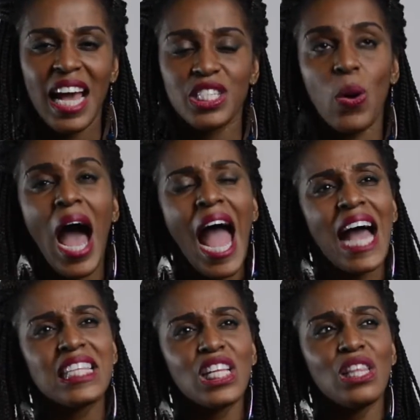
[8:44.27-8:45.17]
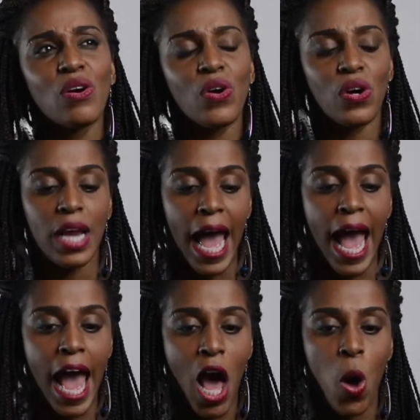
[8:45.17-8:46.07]
And so I had to learn
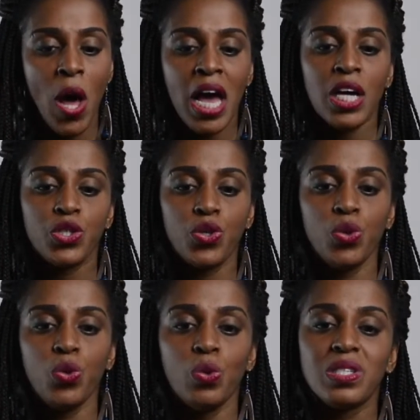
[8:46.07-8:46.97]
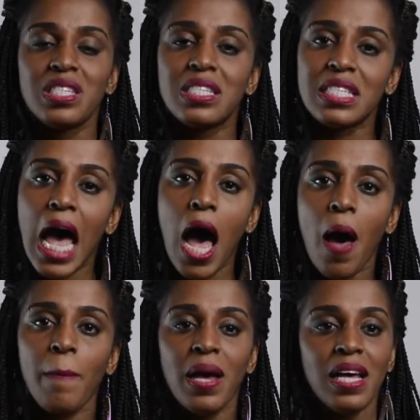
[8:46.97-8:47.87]
how to
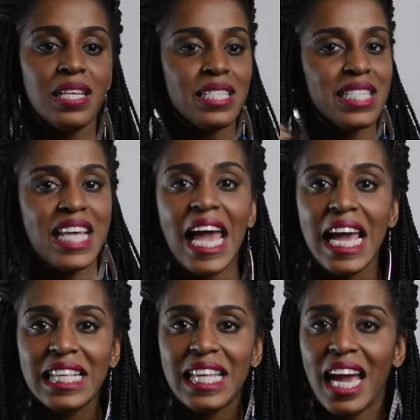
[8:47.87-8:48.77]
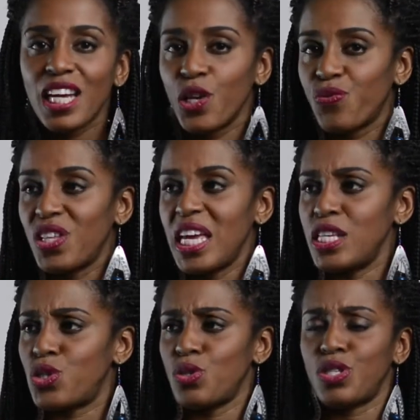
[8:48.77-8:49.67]
stop saying negative
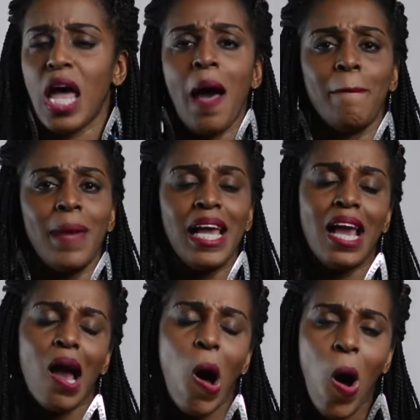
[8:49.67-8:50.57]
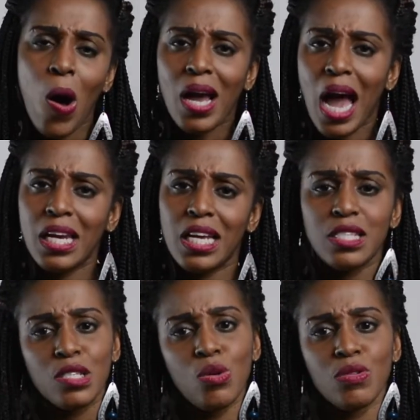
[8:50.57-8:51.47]
things to stop making all kind of
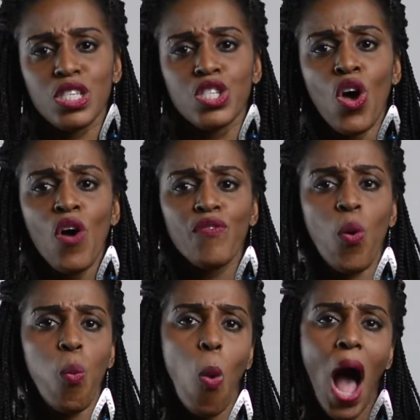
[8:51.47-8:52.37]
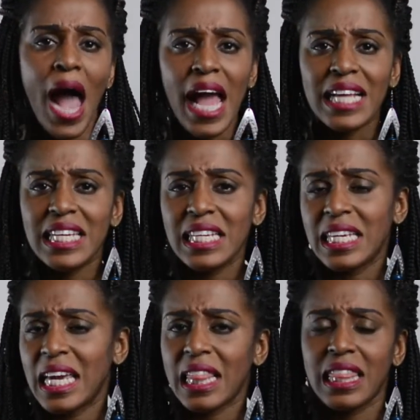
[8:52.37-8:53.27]
excuses for why I
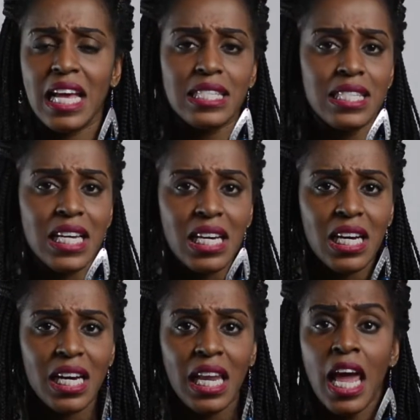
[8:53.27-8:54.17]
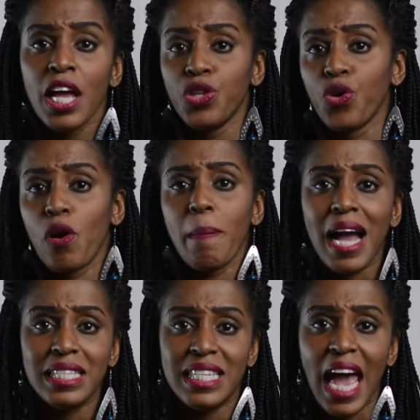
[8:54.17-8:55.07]
didn't get things done during
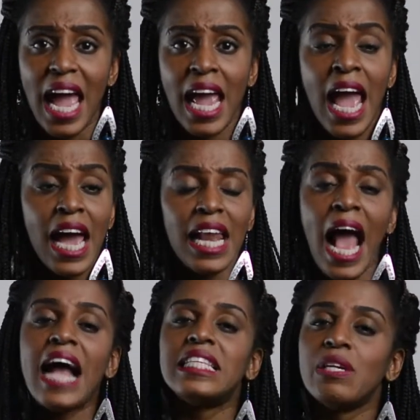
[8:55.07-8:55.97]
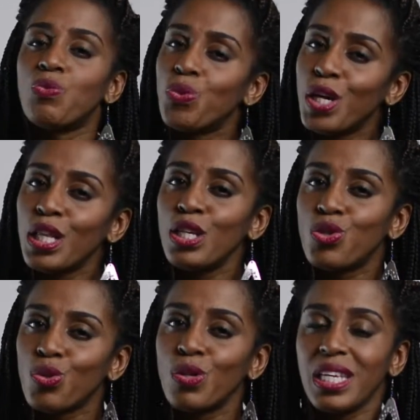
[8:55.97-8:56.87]
my day. And I had to really
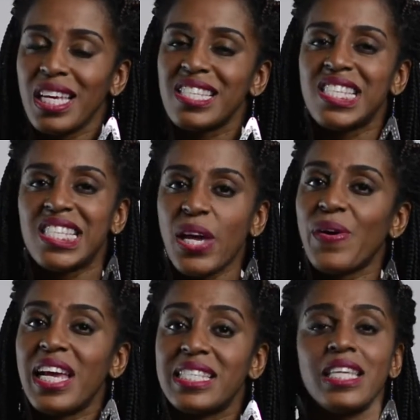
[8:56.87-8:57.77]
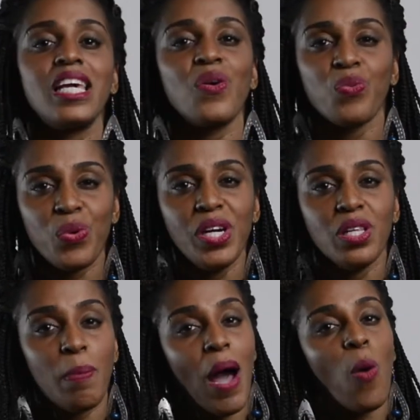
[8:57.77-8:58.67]
truly get serious and get
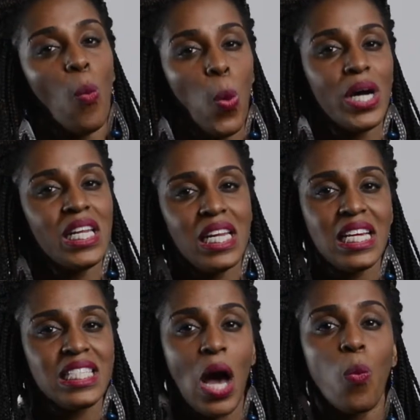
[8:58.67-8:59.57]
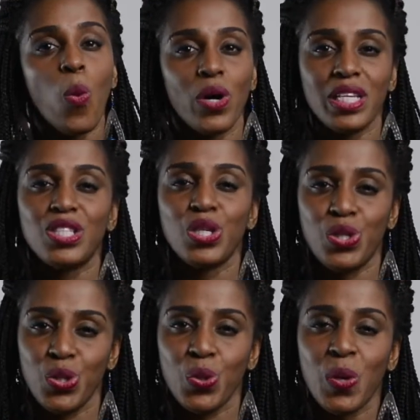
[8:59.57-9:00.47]
real about what it is I wanted to
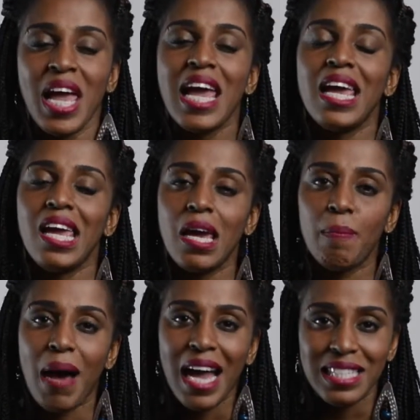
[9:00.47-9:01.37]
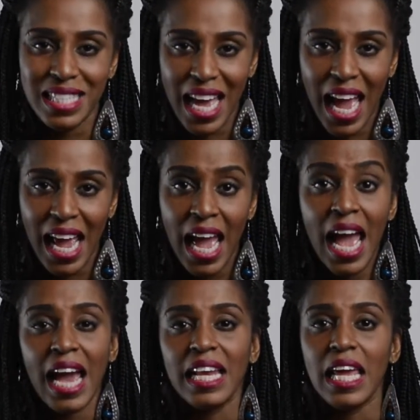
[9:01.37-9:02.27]
do in my day
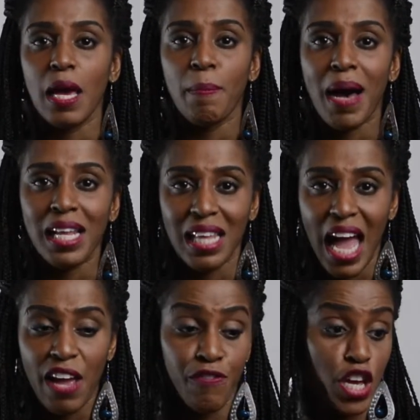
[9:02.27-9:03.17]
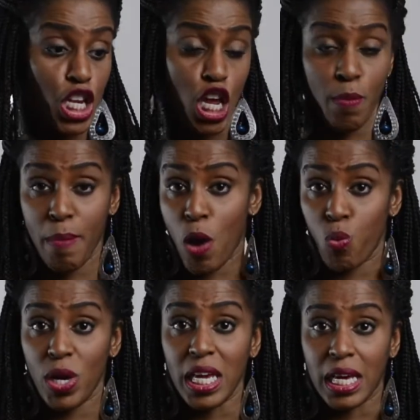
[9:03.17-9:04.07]
and in my life and in
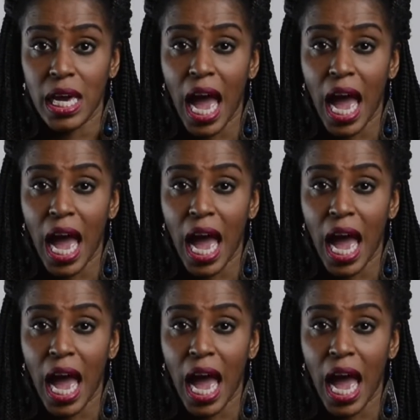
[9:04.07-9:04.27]
my week.